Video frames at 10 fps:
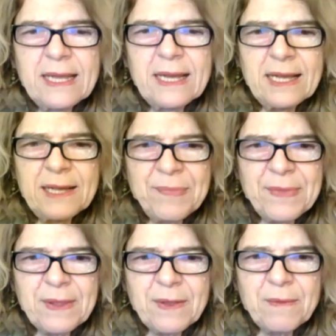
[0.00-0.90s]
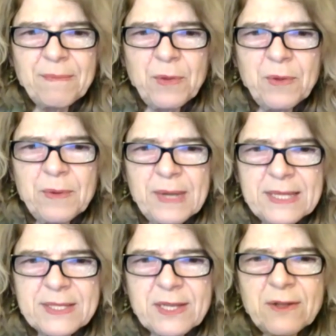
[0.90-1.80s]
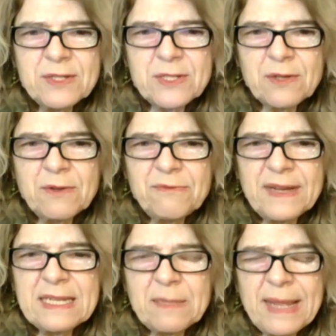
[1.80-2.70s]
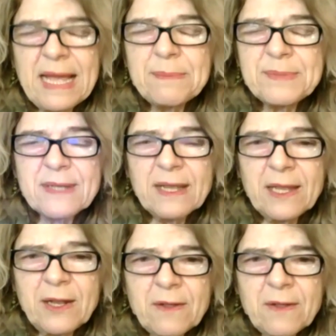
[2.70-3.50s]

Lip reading: who is going to find that perhaps,